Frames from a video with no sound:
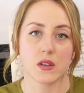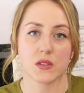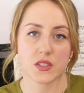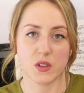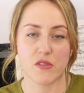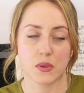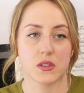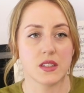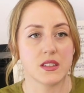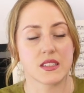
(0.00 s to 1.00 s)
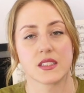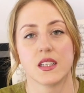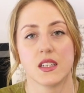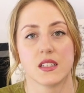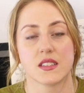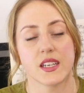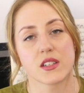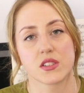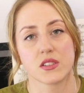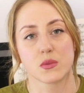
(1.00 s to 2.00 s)
Also, I've put in this
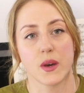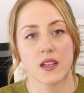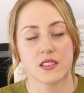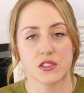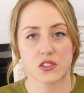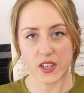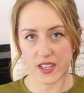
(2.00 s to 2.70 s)
section as well is just try